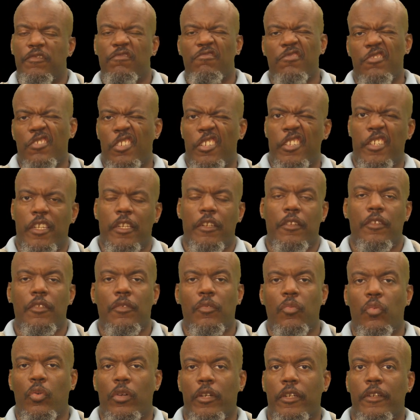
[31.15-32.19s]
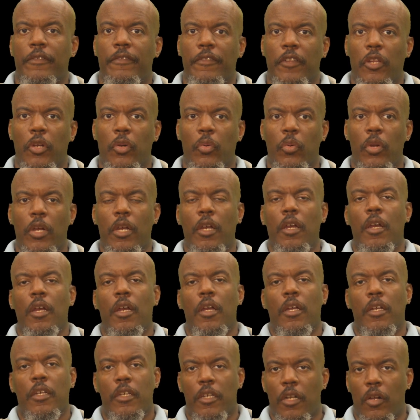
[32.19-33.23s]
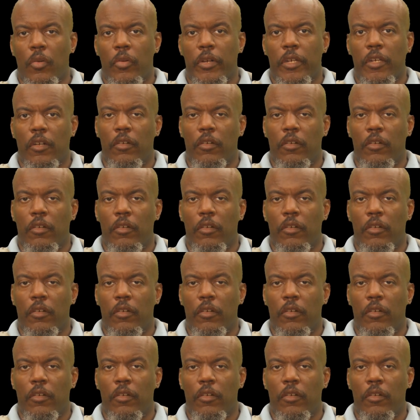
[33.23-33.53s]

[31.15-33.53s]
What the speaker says: trying to get a new workflow going.